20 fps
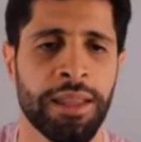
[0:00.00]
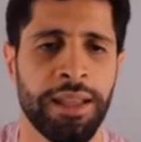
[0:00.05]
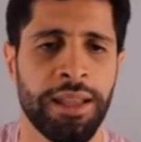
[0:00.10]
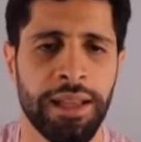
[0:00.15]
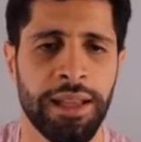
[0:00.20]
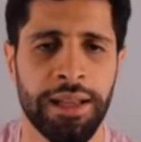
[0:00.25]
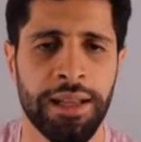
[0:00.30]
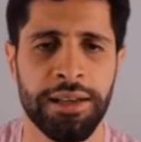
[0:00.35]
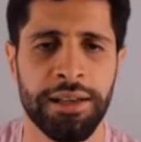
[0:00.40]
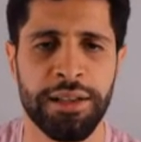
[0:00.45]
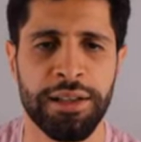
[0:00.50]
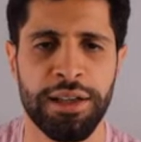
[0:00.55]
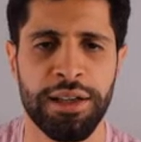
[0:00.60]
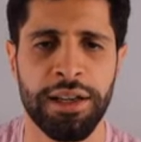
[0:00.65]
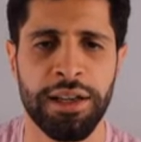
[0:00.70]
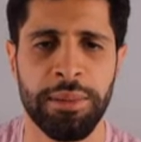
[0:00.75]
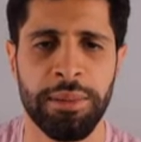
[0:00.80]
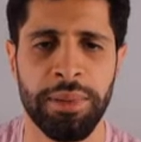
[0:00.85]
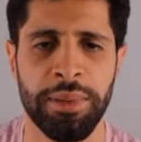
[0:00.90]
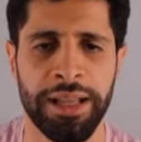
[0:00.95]
And
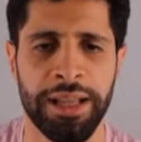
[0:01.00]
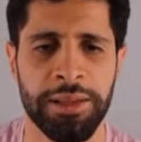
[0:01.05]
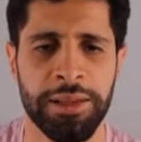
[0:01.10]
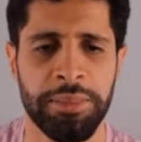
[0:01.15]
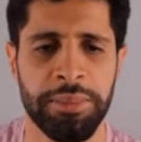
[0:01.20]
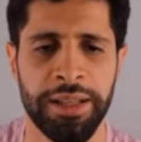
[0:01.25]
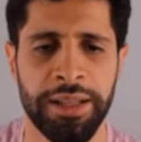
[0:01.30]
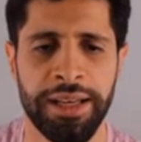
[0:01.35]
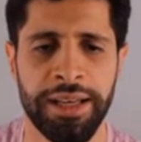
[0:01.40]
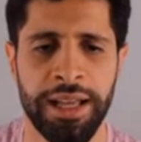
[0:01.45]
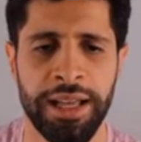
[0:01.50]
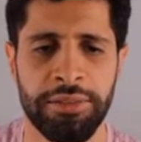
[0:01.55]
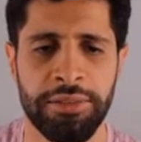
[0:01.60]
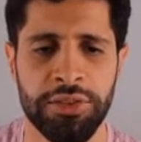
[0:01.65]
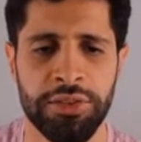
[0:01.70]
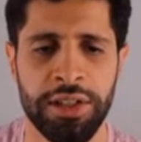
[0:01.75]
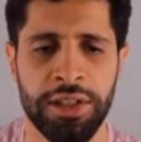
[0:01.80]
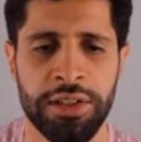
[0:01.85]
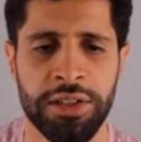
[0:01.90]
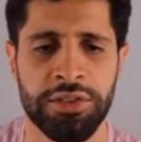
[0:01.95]
black can play knight
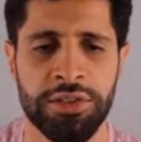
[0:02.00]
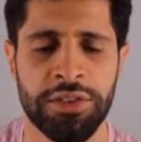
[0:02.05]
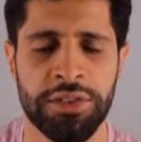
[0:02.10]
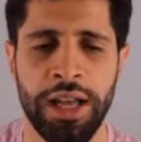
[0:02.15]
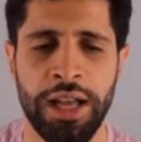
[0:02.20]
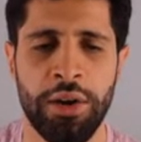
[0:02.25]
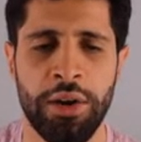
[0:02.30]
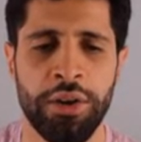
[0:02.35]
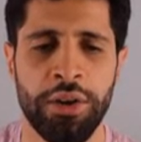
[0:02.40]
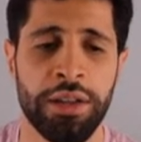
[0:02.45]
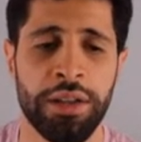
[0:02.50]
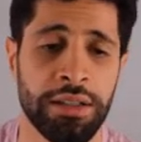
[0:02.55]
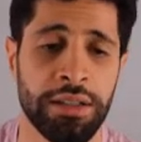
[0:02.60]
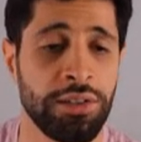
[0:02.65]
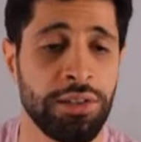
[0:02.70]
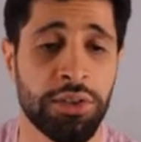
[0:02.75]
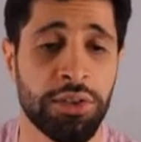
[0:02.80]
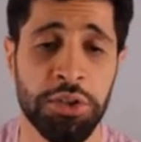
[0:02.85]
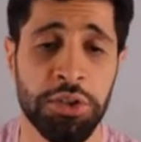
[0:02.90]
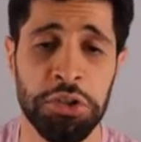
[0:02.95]
f6. Now,
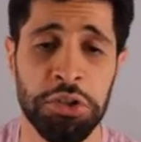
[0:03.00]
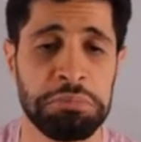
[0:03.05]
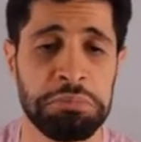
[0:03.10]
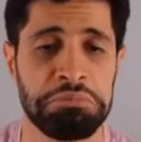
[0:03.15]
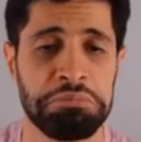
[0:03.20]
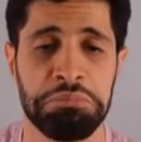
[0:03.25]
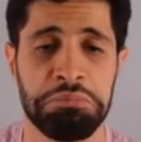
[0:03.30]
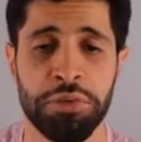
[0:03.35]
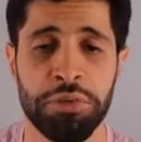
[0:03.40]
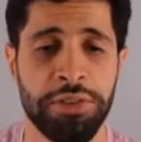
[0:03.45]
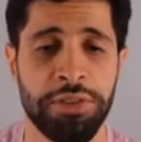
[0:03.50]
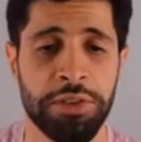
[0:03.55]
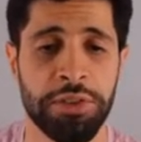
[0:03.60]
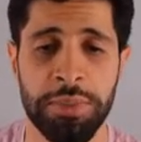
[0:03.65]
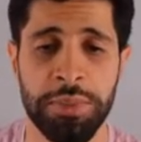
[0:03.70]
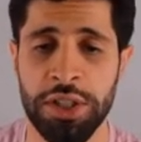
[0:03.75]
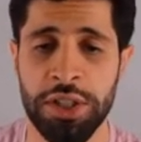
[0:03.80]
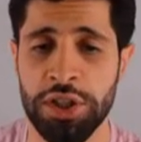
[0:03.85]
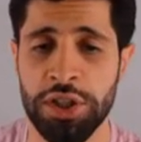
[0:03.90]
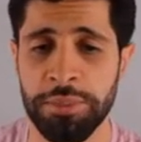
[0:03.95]
you could move this
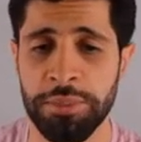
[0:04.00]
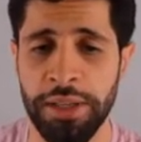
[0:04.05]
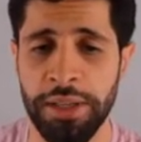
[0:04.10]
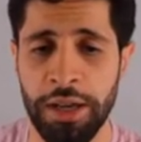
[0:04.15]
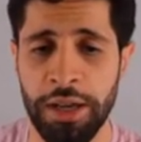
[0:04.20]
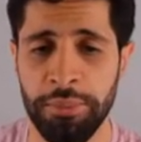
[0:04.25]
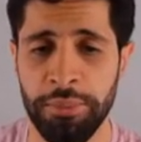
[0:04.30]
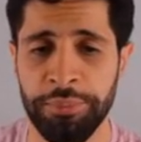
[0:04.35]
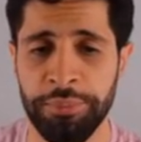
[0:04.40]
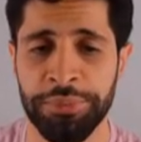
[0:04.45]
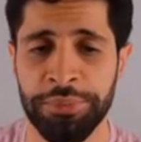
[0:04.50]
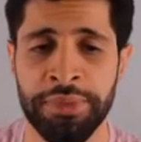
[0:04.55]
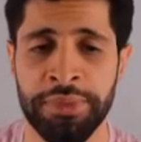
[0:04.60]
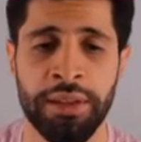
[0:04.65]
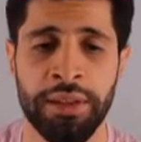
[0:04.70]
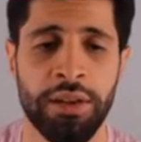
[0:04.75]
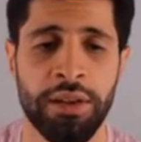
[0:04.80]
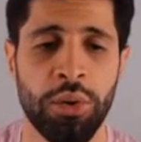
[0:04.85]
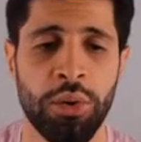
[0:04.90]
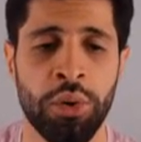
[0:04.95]
bishop now,
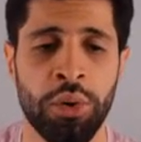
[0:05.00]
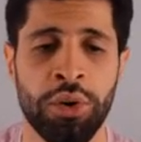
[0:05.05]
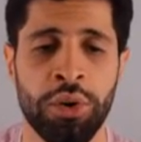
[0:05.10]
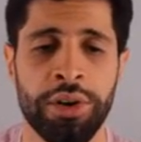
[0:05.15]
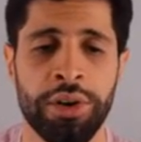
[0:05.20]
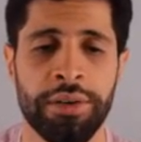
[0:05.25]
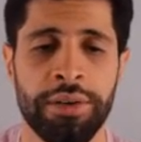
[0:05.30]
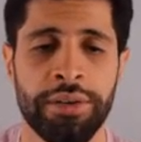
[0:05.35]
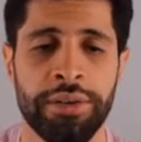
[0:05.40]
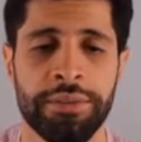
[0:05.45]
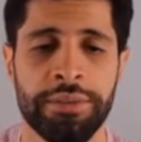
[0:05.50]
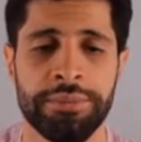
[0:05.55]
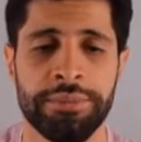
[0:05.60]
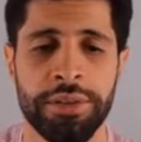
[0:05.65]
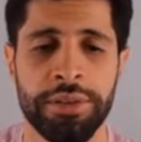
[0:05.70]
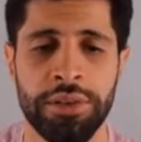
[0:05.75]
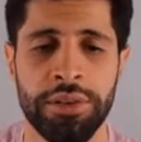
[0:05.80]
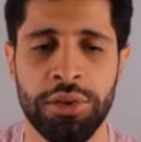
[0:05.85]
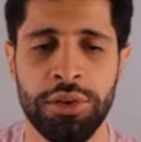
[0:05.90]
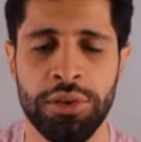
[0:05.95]
or
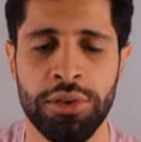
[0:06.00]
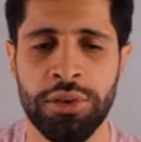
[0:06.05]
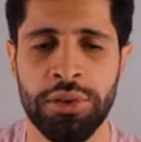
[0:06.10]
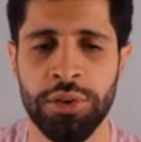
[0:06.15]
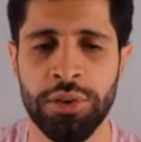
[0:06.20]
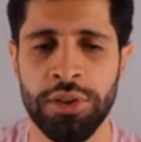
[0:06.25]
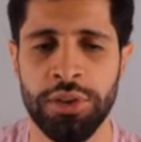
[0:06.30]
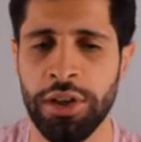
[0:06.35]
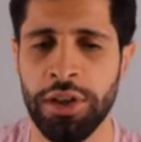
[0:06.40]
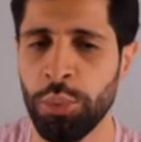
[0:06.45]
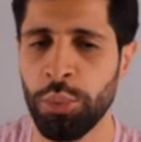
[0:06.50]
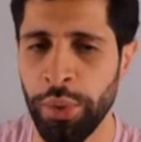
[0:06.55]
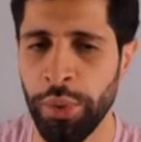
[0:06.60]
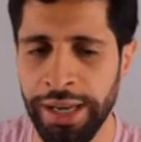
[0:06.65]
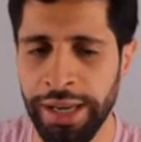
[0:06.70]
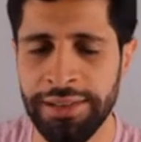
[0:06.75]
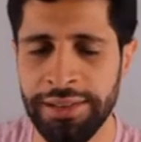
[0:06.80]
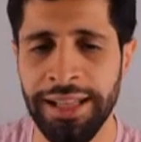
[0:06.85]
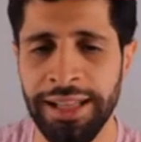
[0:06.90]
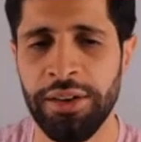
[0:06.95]
you could
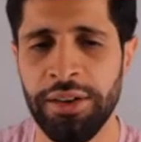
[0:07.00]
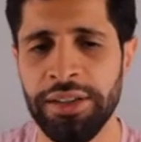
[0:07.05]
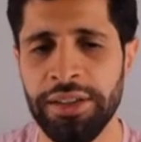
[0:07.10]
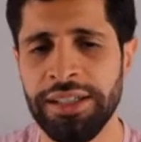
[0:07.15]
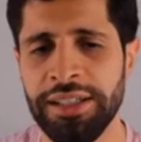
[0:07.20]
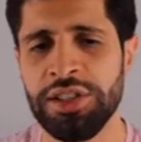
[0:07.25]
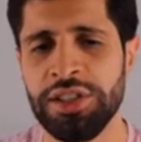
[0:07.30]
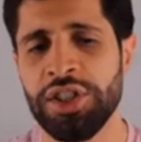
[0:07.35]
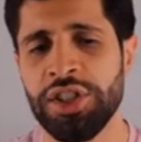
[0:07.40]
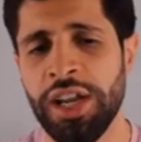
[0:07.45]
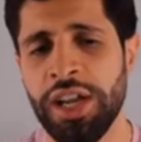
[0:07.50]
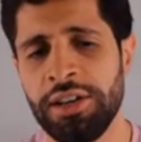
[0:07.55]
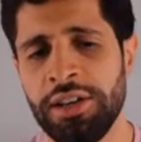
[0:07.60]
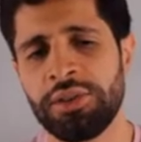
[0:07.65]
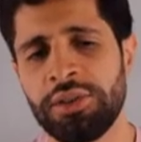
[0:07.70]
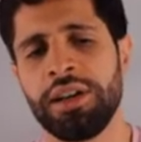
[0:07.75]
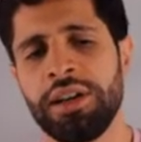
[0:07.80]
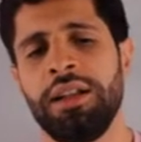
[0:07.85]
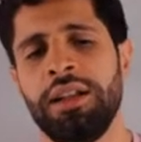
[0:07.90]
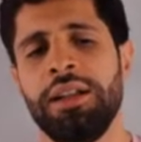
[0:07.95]
wait. Now, in
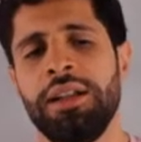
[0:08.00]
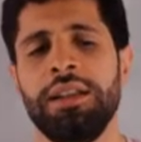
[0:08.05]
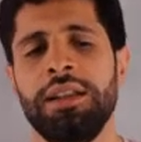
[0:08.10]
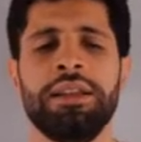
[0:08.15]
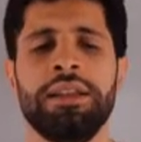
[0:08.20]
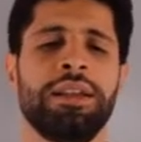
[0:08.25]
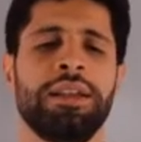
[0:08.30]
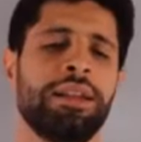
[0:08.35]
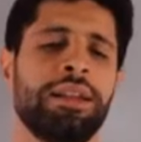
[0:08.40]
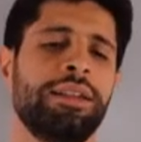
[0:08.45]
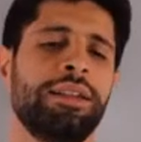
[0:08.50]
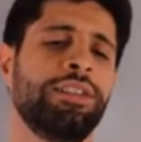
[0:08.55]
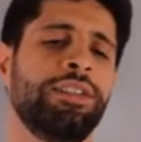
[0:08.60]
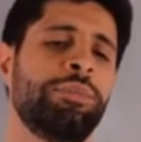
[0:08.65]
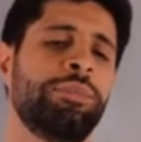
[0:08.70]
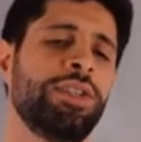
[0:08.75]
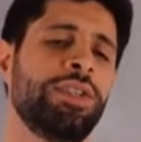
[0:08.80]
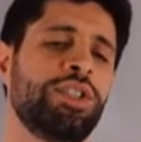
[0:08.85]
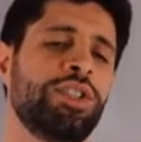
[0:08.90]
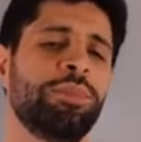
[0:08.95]
general,
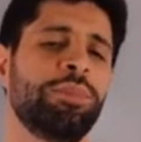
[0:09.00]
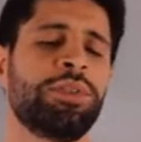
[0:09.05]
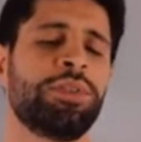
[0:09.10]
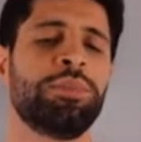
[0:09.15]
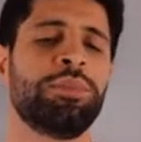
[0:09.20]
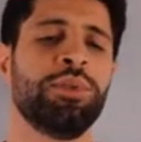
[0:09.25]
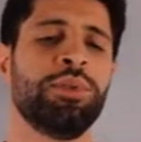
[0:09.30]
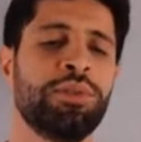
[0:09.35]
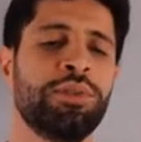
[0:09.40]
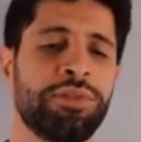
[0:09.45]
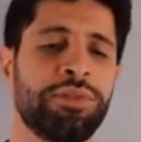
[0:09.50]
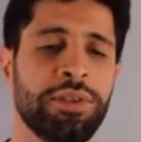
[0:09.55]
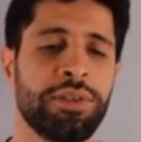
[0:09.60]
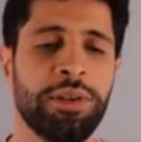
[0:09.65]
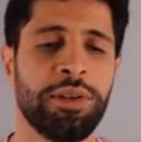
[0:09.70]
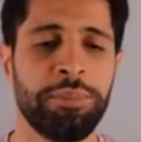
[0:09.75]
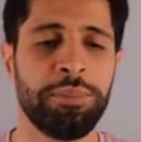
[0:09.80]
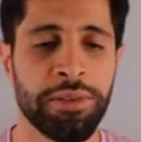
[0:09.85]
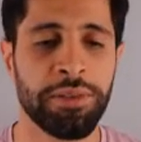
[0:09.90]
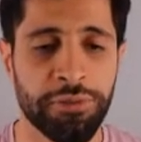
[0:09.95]
this bishop is moved
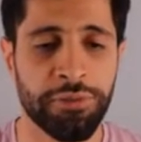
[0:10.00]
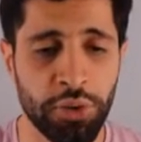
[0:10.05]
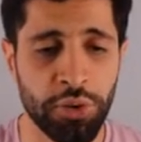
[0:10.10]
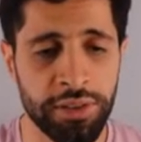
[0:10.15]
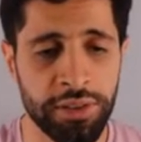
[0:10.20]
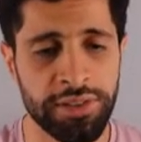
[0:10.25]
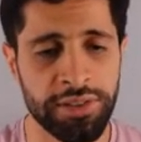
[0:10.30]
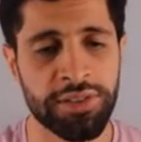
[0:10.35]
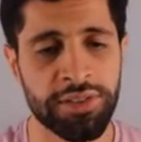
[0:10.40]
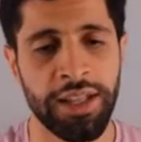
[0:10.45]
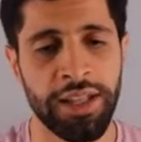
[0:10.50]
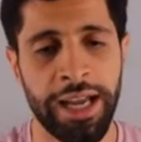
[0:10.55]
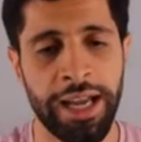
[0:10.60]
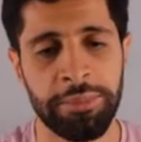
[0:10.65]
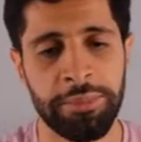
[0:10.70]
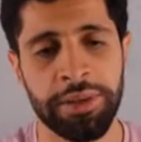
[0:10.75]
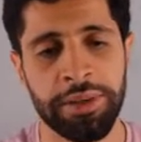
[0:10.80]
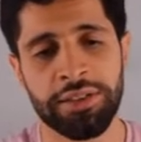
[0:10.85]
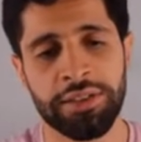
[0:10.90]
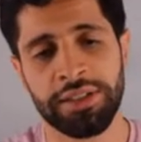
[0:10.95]
before this
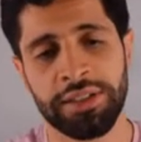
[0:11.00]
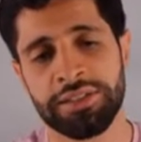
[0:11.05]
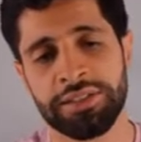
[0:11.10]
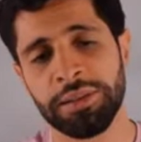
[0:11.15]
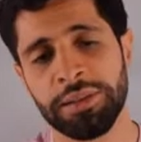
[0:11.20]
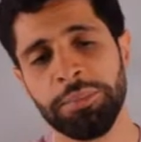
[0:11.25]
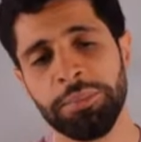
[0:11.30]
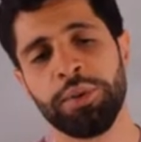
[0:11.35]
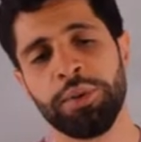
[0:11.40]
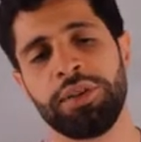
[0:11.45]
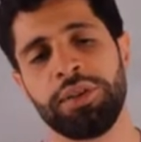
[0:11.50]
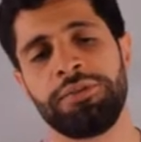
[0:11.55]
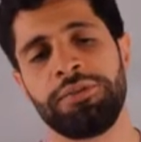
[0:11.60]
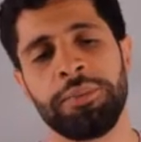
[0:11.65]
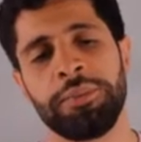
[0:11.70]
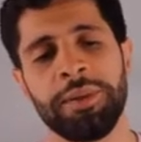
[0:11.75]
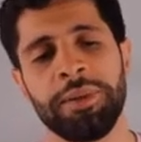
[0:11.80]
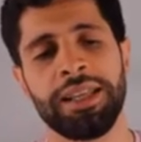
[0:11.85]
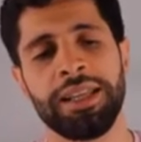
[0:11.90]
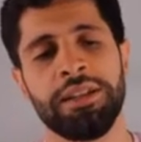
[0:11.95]
knight, because at some point, if
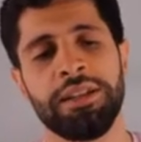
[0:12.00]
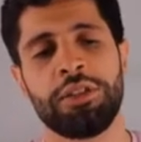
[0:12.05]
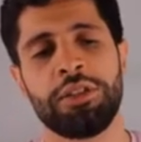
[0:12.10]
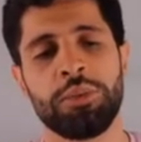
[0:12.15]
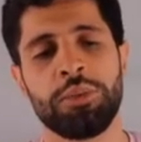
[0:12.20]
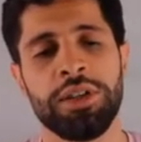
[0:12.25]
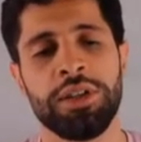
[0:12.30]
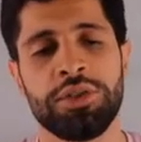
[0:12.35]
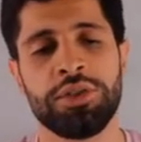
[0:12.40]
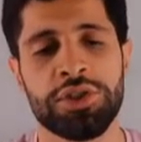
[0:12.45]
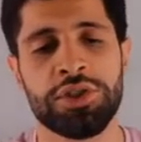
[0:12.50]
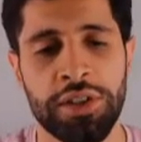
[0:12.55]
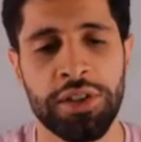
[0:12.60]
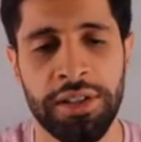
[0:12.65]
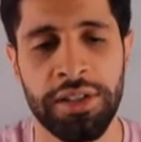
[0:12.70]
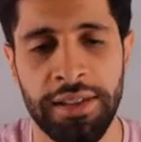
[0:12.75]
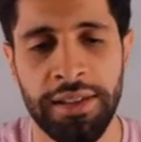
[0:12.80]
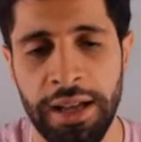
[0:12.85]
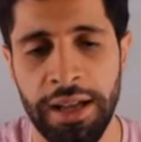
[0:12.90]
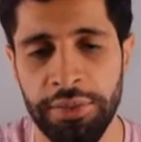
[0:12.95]
you play e3, you're
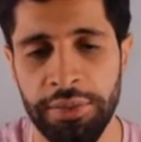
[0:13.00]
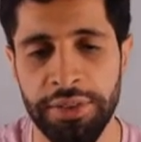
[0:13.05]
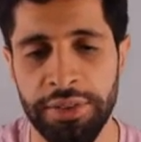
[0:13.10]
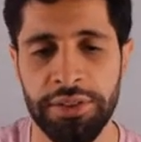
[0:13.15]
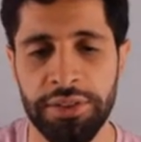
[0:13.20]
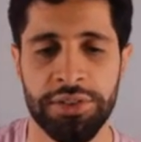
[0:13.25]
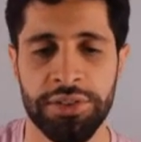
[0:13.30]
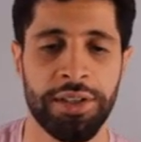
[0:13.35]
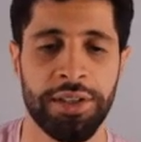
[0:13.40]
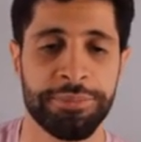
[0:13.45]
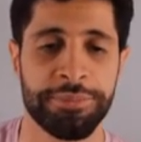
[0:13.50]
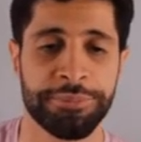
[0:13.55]
shutting down this